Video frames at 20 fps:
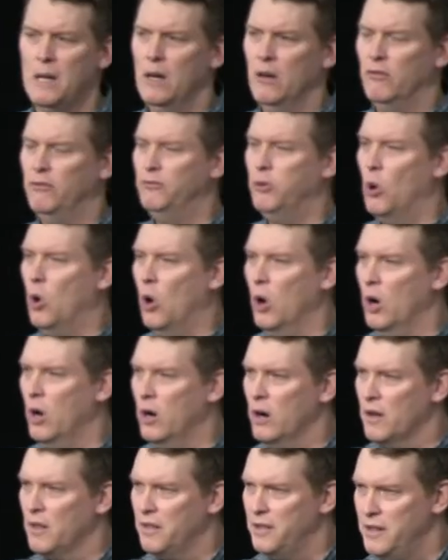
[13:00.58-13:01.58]

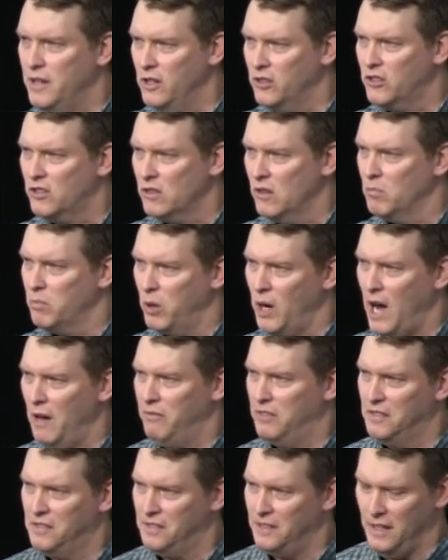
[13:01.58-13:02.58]
for this
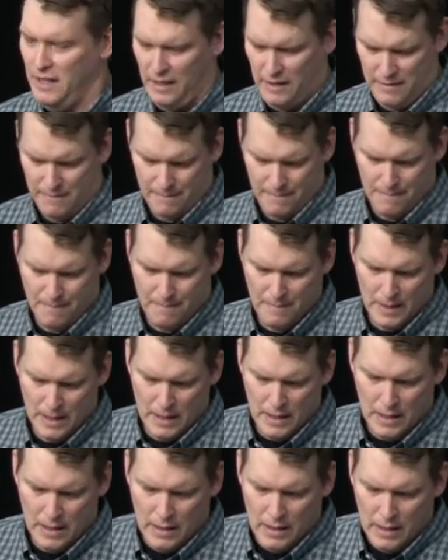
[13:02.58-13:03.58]
prophecy
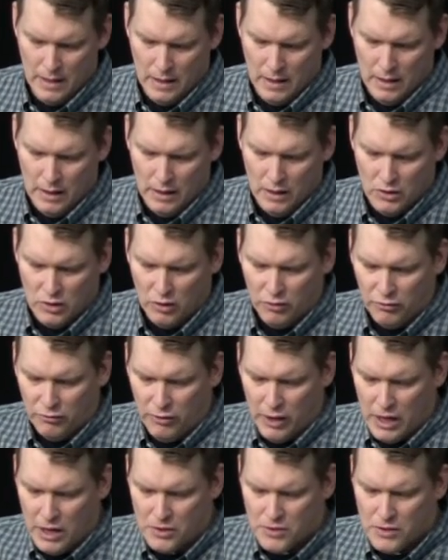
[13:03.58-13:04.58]
to
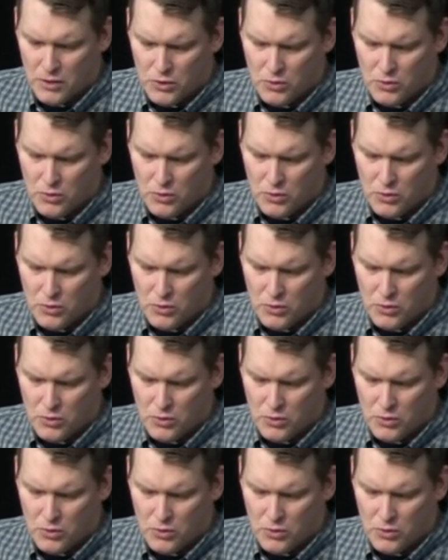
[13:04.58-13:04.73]
finish the